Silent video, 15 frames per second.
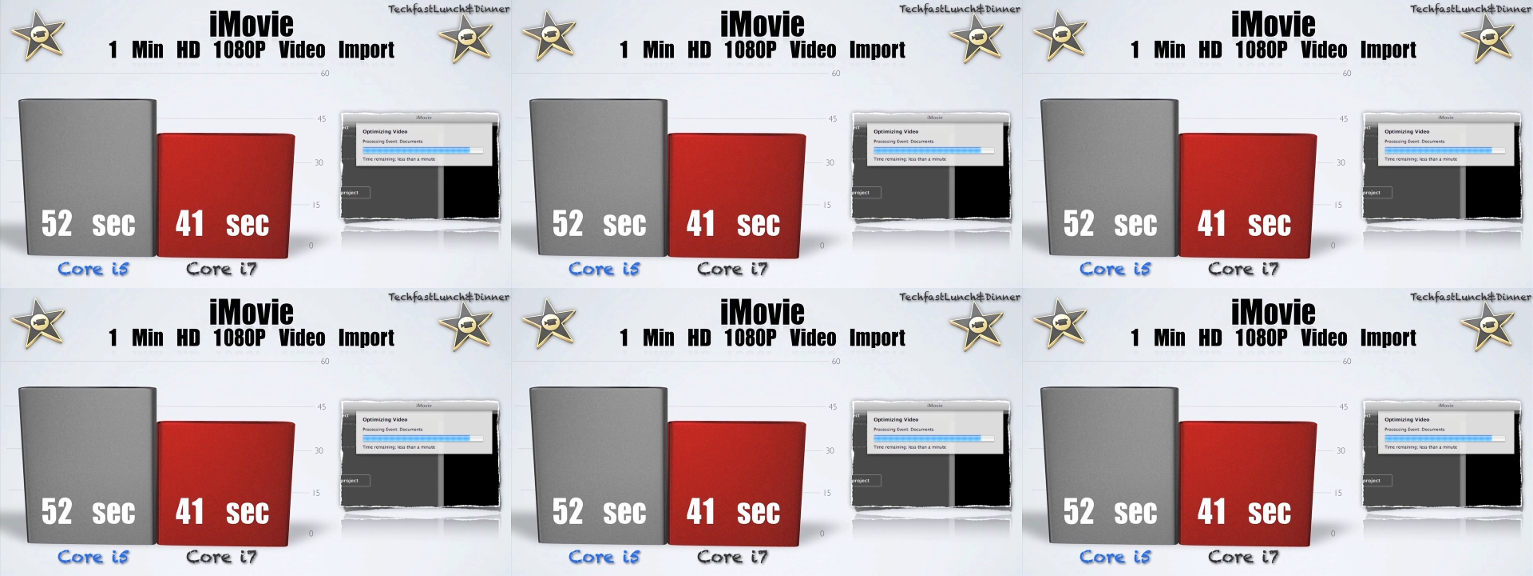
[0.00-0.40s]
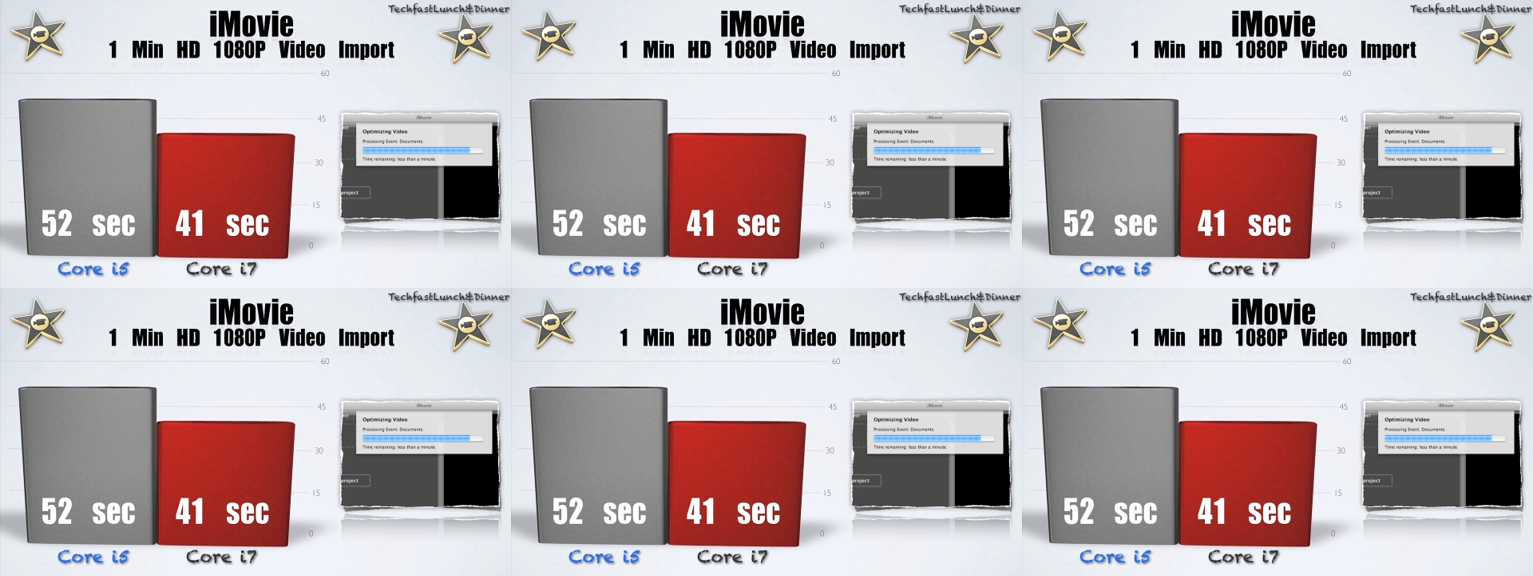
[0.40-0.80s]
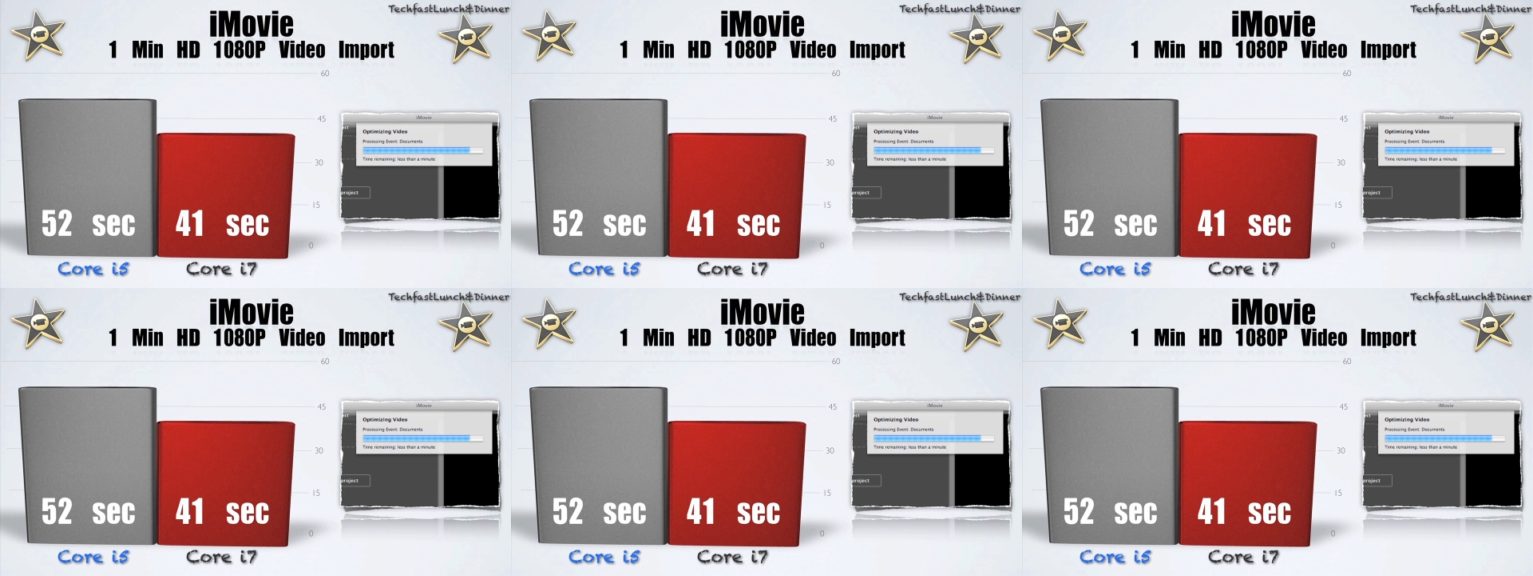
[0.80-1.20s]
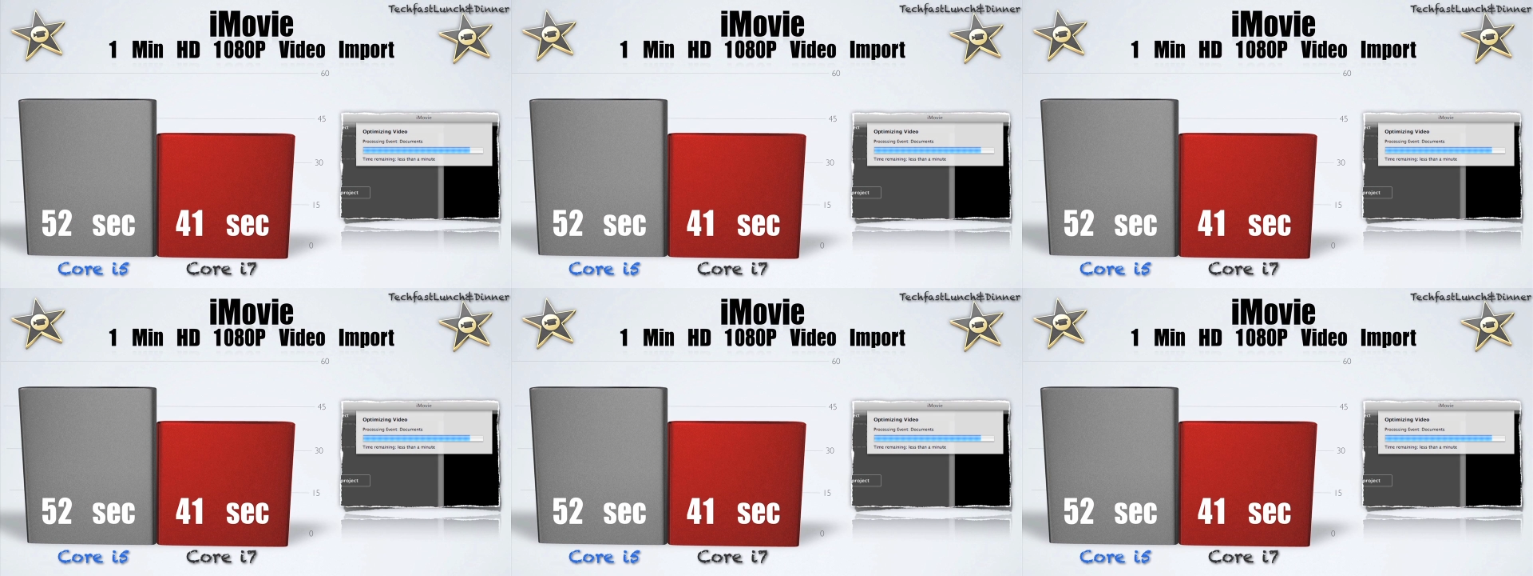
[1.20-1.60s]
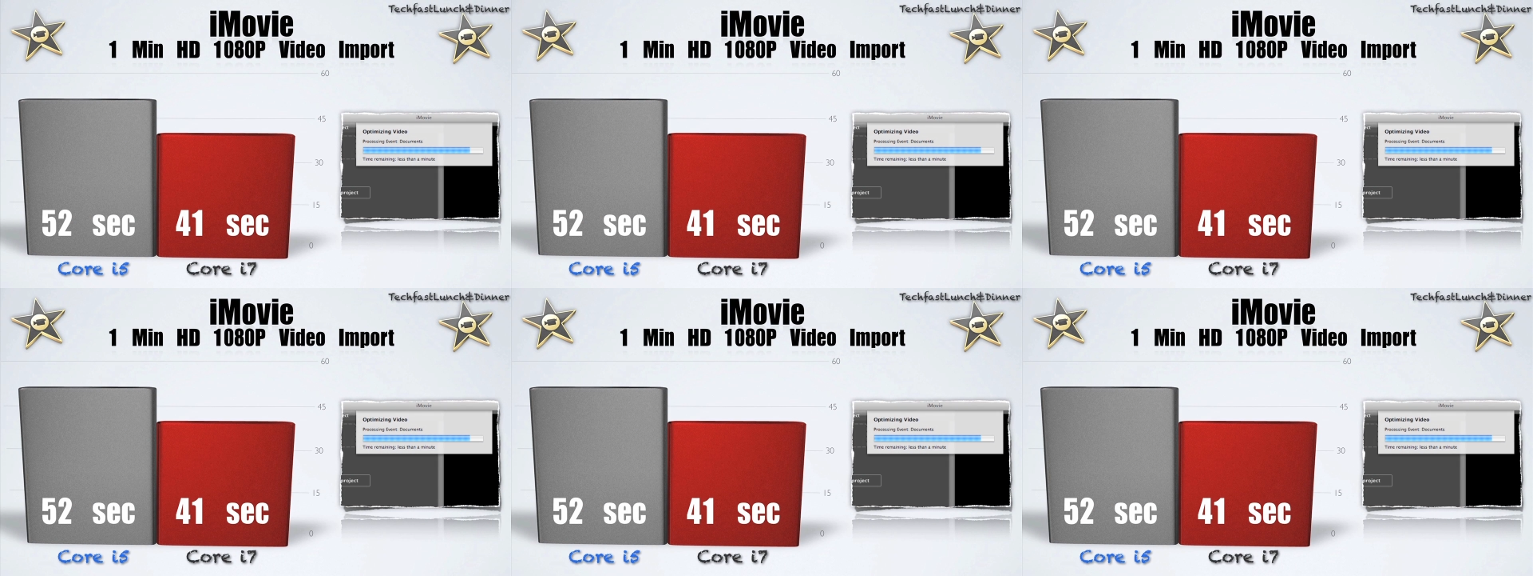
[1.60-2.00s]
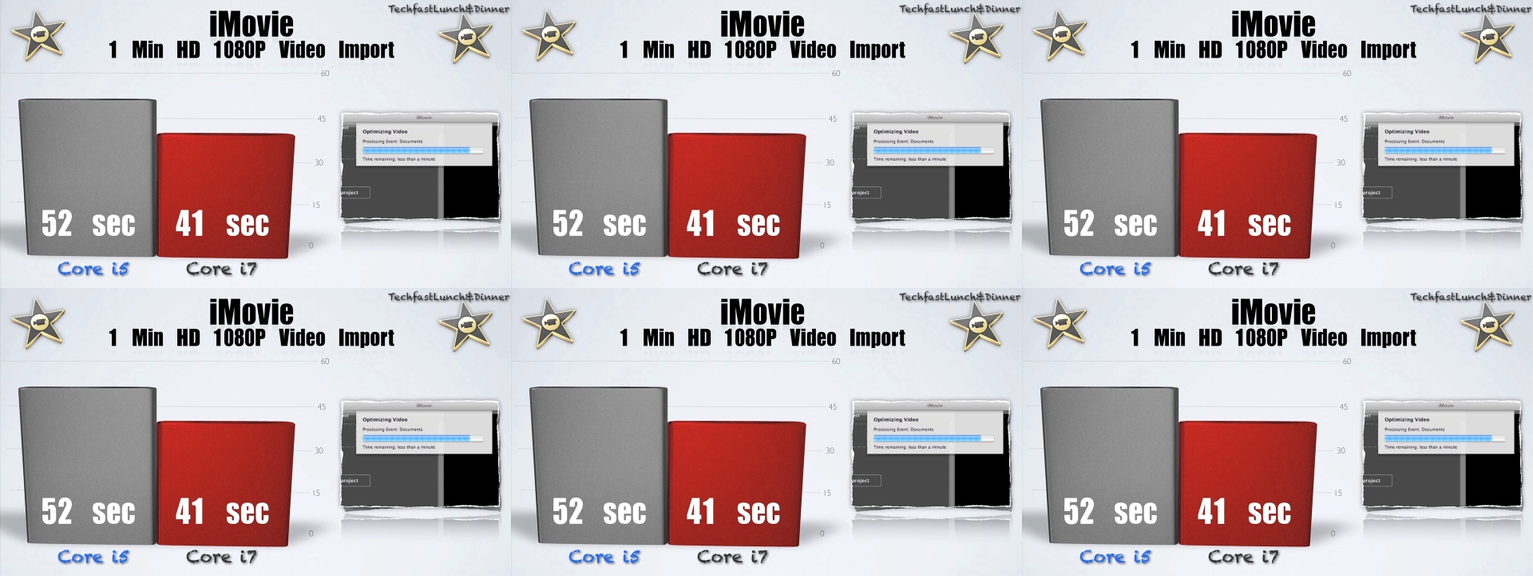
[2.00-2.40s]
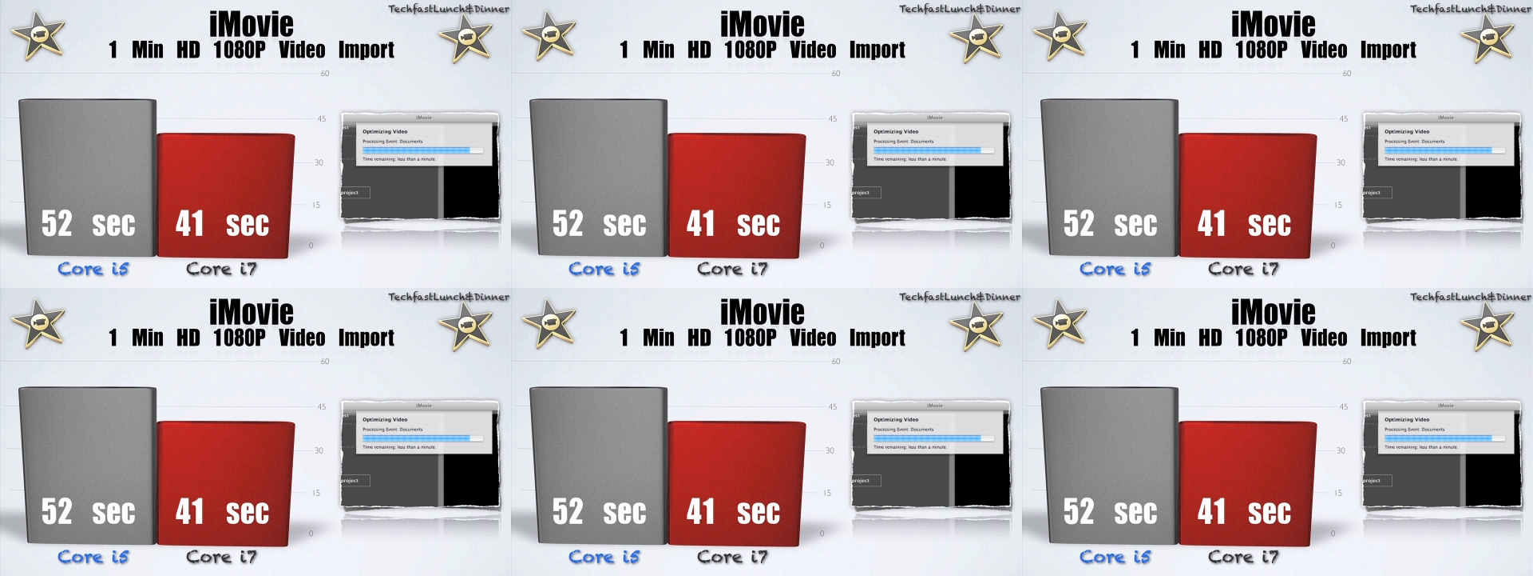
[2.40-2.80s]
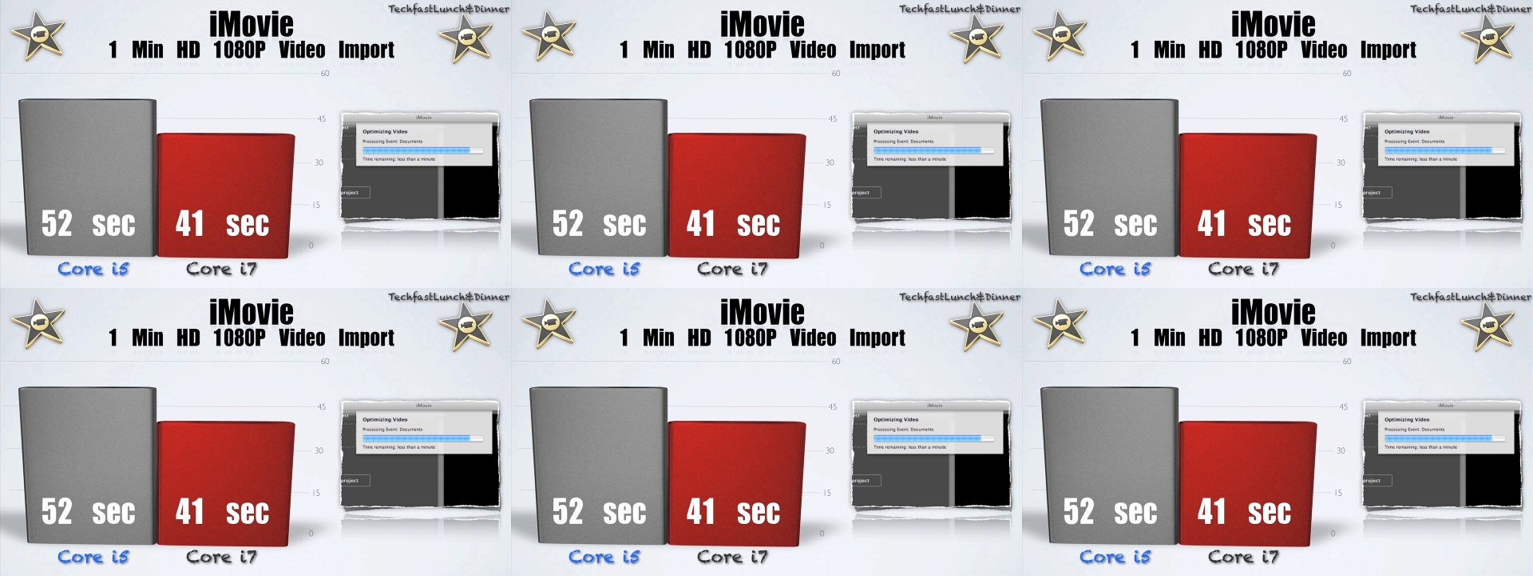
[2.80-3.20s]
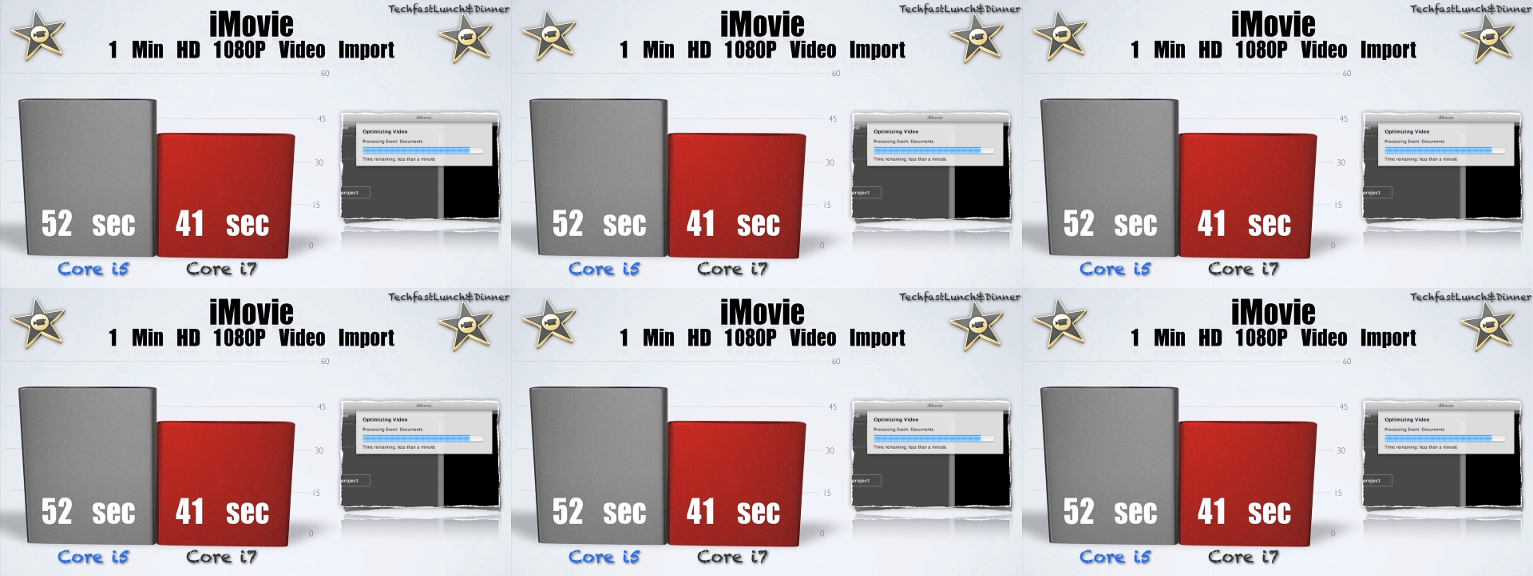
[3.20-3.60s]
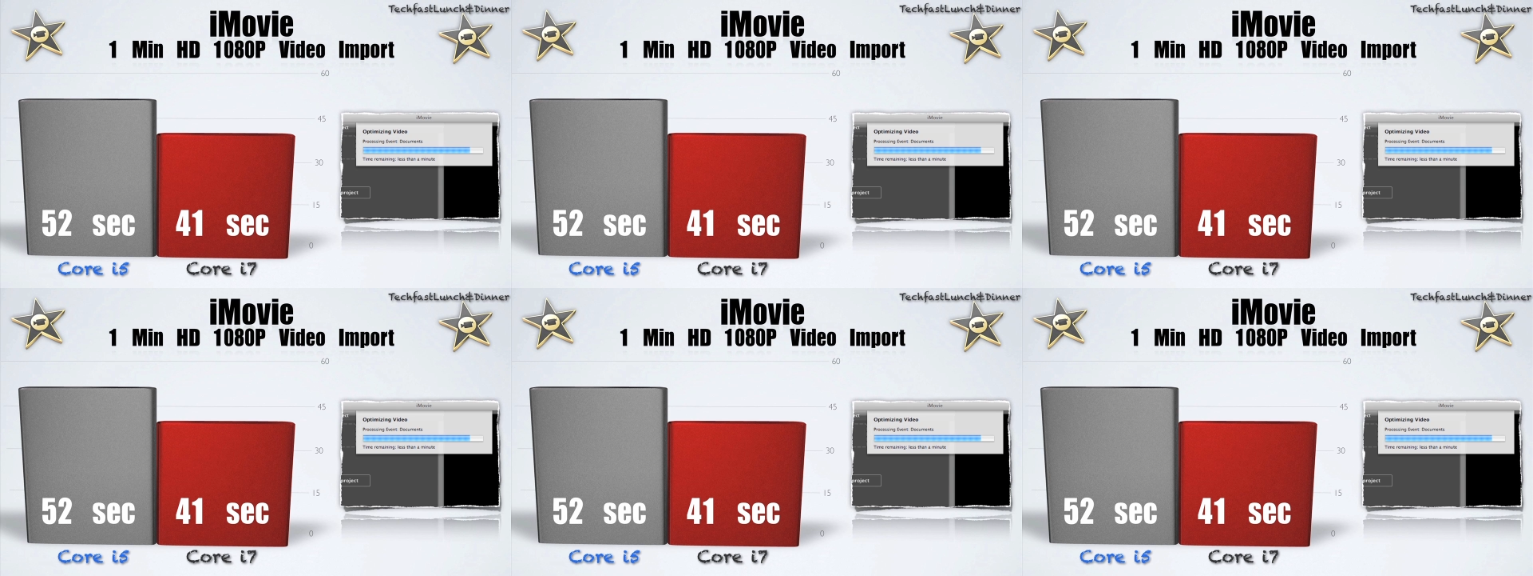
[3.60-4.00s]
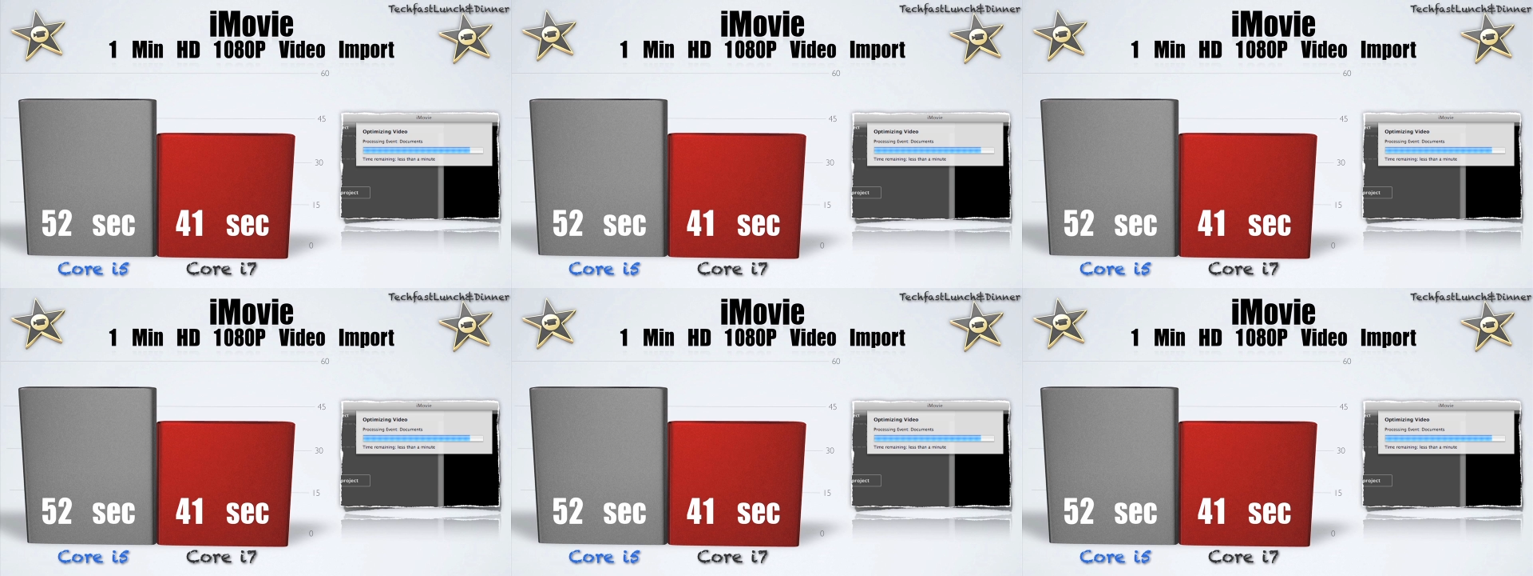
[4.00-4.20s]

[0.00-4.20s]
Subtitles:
No face is visible, so there are no lips to read.